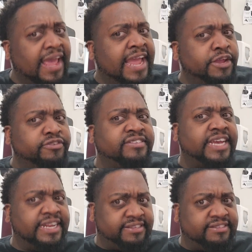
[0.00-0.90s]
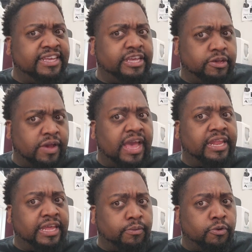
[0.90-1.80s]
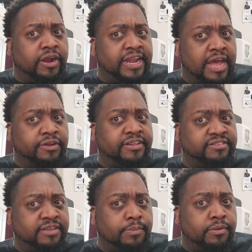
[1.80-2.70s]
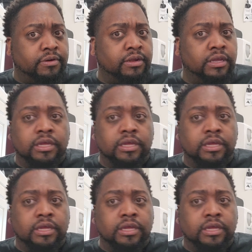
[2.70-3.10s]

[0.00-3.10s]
And you've seen Ezekiel Elliott working out this summer.